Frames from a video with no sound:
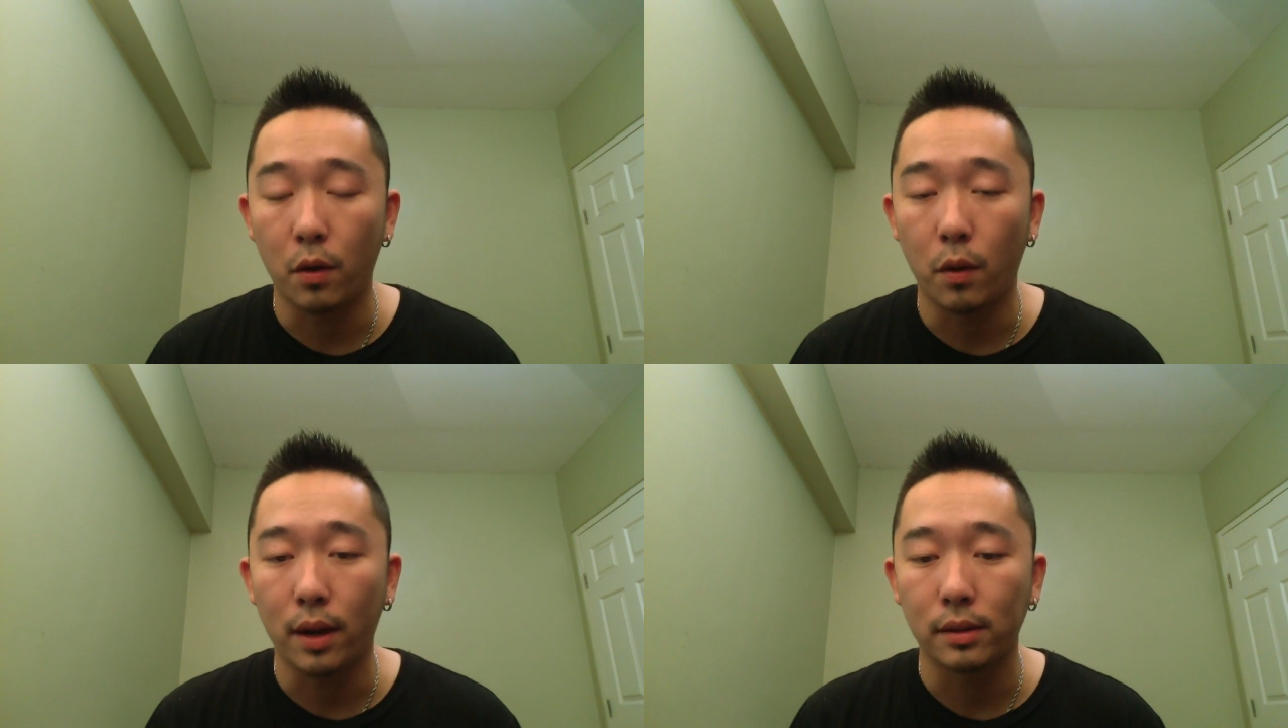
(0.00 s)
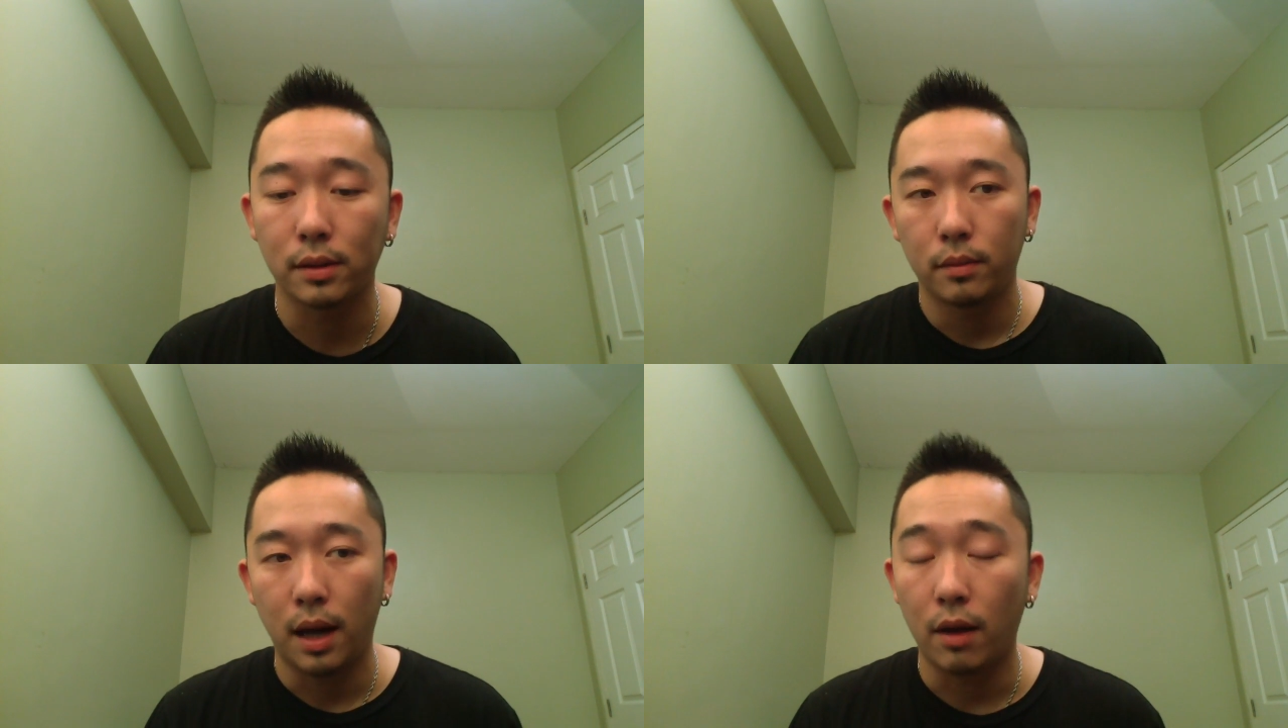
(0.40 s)

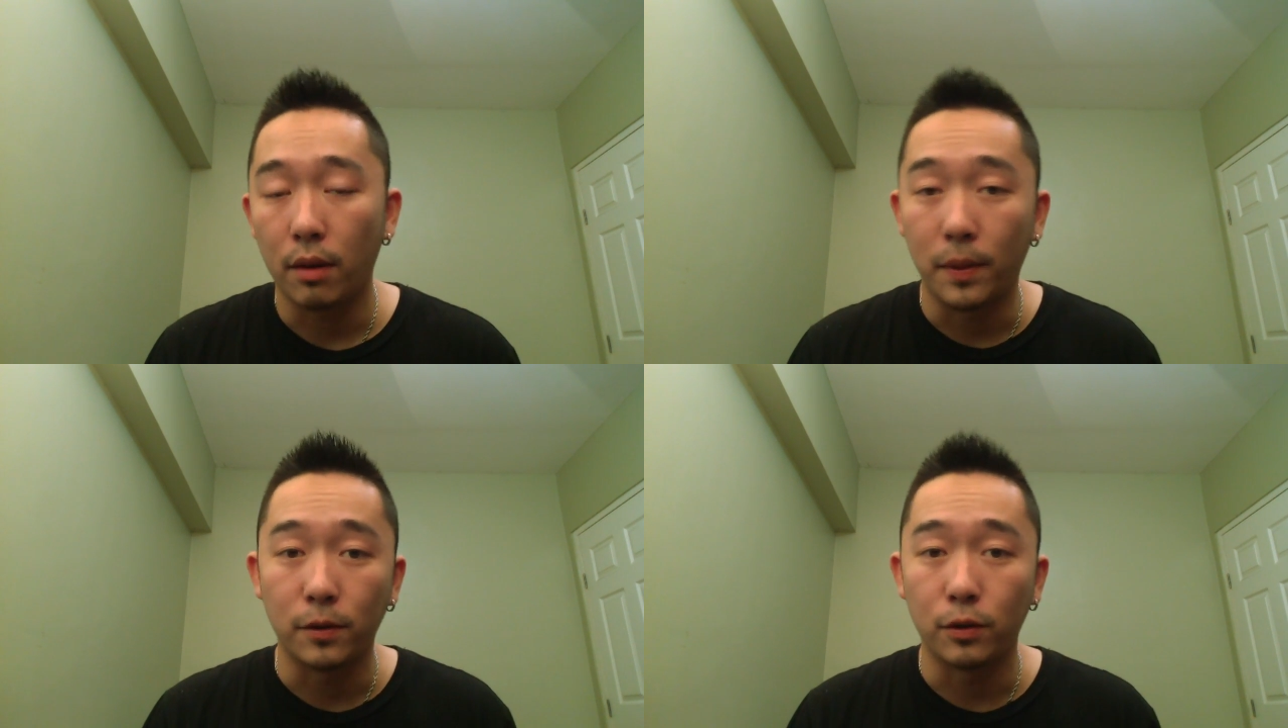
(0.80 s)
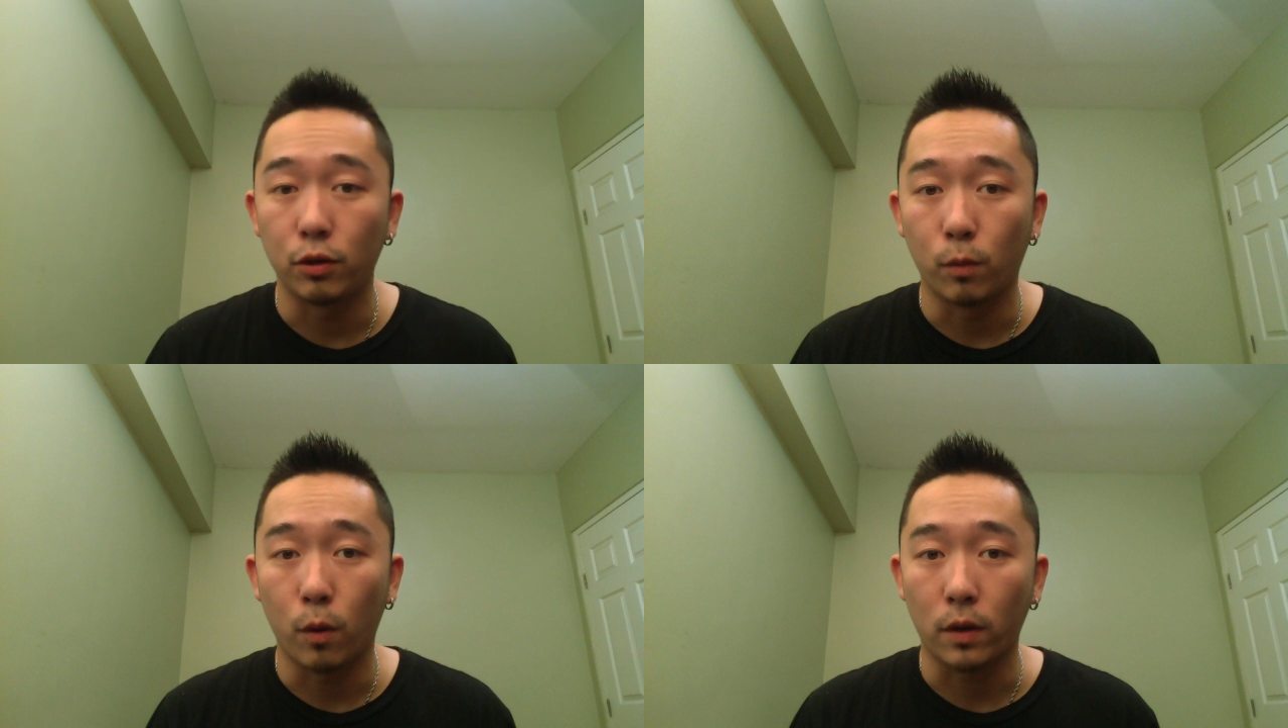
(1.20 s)
OS, how the pinch to
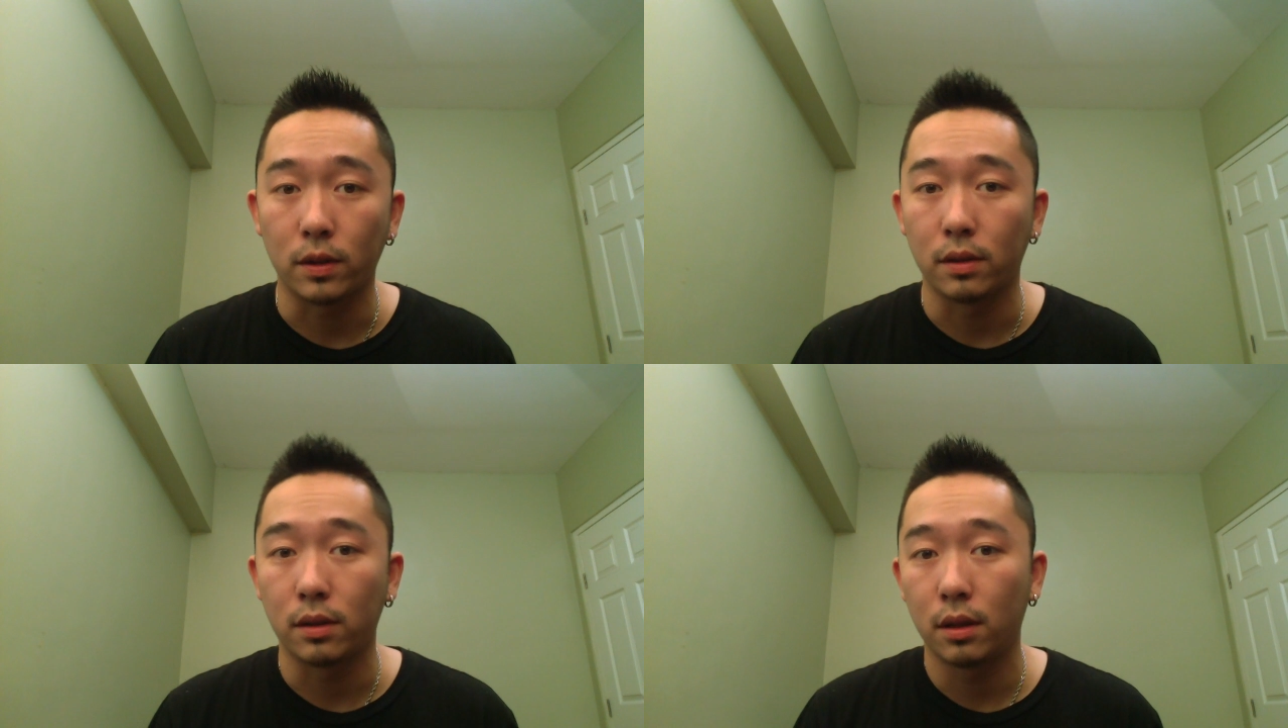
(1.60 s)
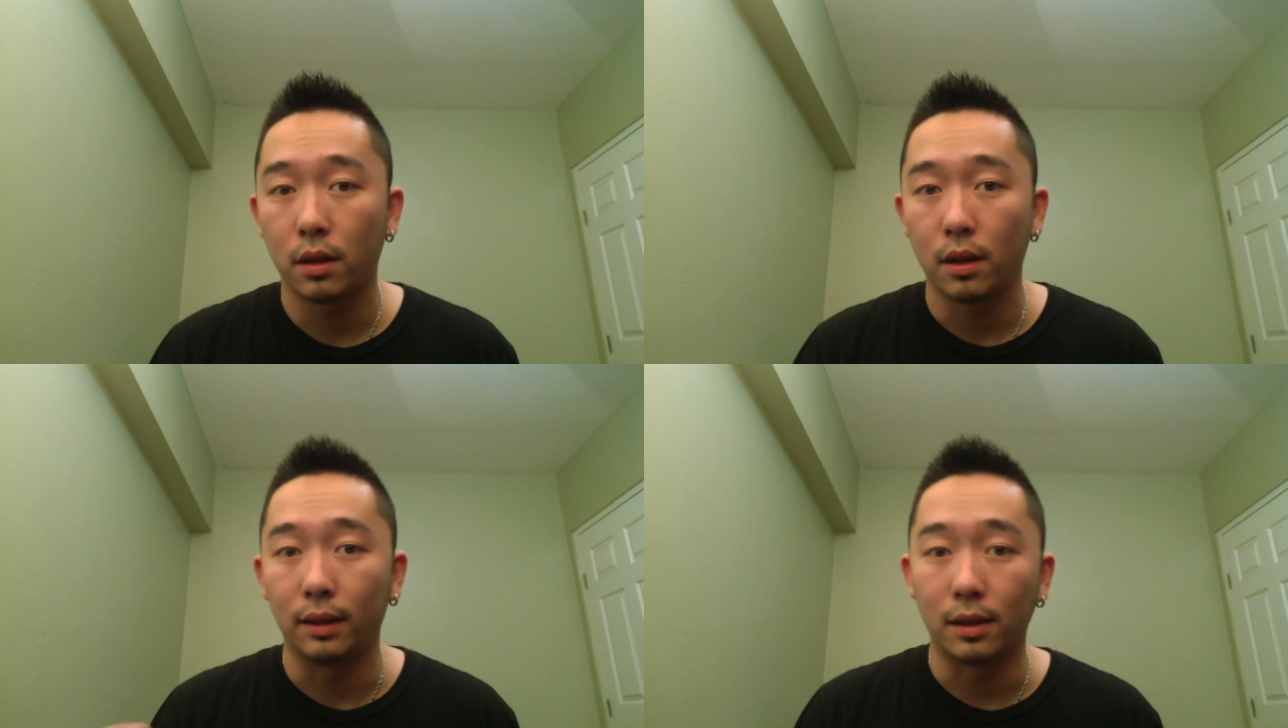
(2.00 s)
zoom works is
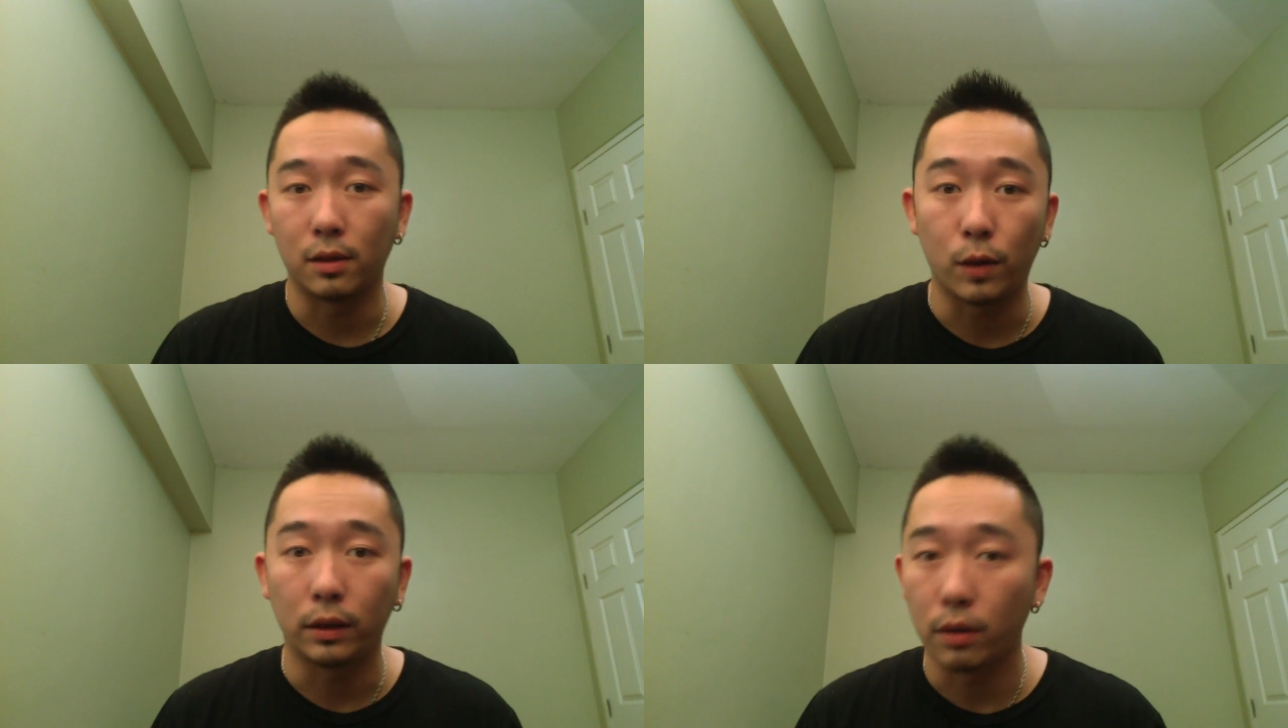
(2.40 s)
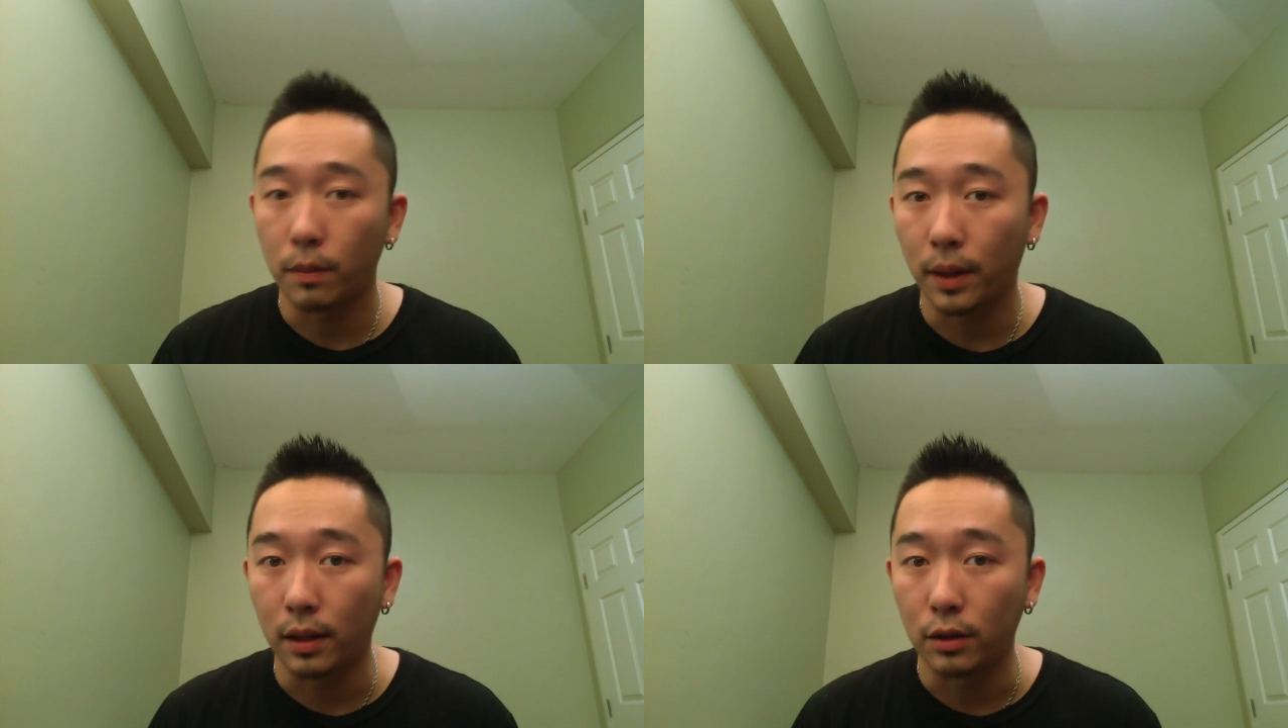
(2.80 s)
it doesn't render the
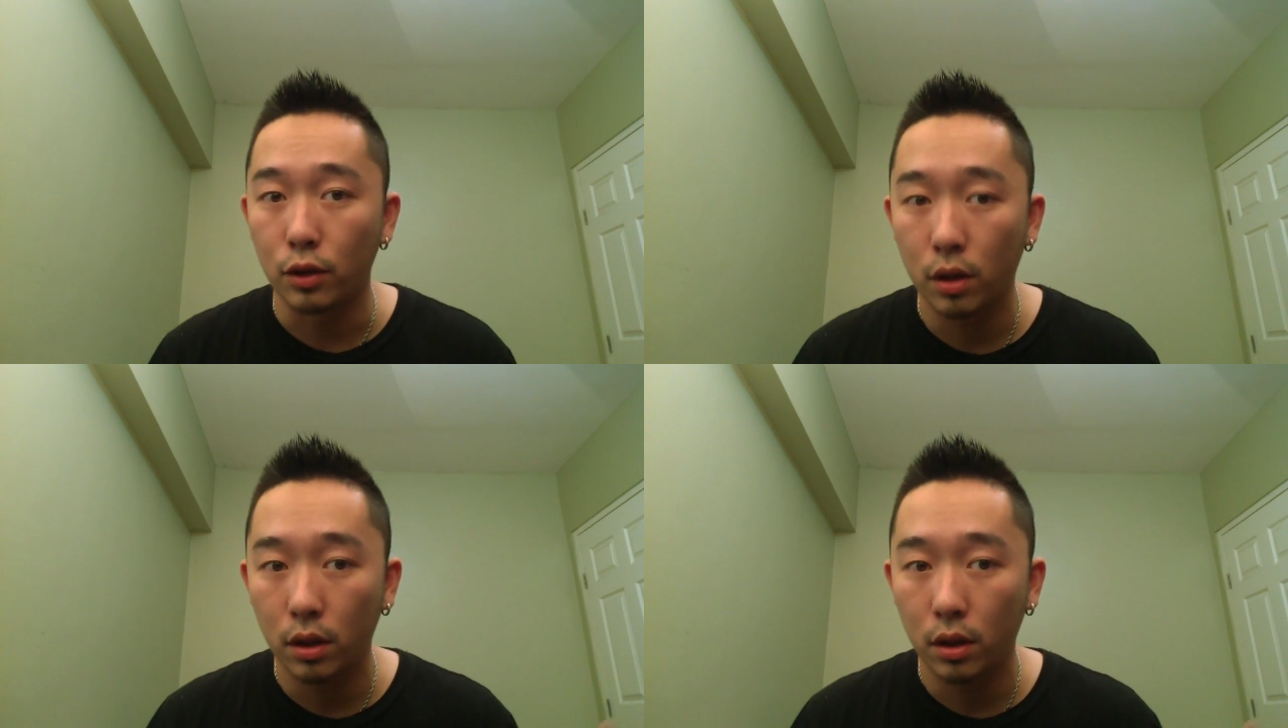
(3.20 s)
page